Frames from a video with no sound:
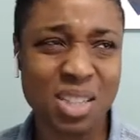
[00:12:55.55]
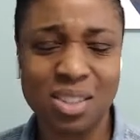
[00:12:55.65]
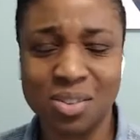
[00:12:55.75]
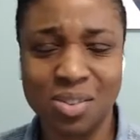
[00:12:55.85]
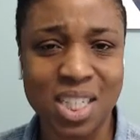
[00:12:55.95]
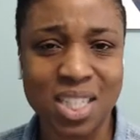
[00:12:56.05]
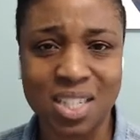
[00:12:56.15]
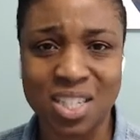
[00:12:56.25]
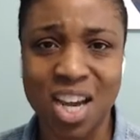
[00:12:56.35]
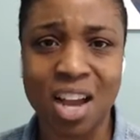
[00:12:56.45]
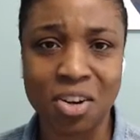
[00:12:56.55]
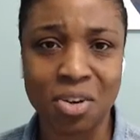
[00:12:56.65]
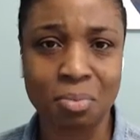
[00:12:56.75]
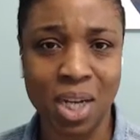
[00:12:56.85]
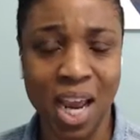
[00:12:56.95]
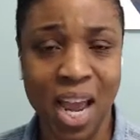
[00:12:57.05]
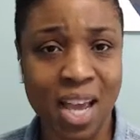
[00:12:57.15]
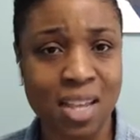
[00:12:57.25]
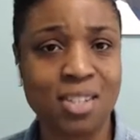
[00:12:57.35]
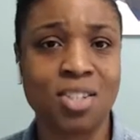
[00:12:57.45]
don't think it's a shocker, but
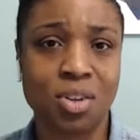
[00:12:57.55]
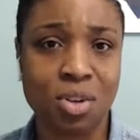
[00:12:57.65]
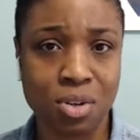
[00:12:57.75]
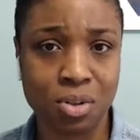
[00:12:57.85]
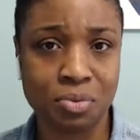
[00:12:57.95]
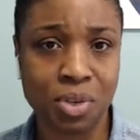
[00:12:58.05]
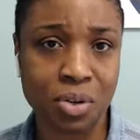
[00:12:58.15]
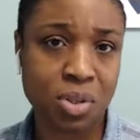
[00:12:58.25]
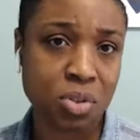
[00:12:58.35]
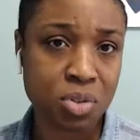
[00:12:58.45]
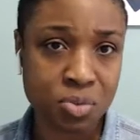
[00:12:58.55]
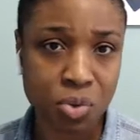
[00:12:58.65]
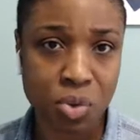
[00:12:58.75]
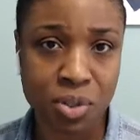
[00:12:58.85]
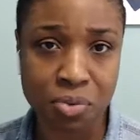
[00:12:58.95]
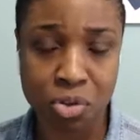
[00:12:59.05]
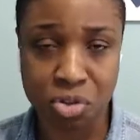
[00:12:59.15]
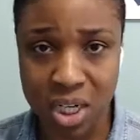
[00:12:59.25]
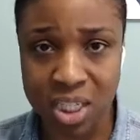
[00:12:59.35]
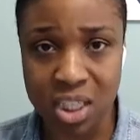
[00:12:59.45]
ads are very useful if you're
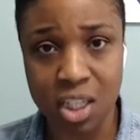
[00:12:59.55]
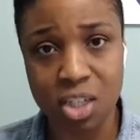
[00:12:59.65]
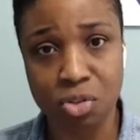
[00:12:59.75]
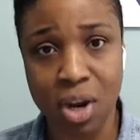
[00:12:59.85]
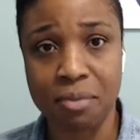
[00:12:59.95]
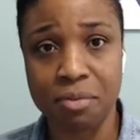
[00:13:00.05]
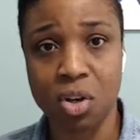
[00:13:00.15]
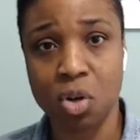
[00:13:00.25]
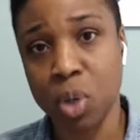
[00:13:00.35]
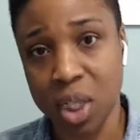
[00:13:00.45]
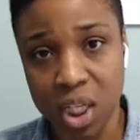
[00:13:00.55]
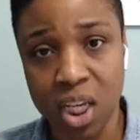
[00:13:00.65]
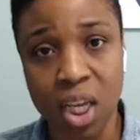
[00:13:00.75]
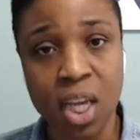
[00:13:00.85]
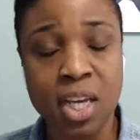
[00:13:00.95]
trying to get traffic quickly.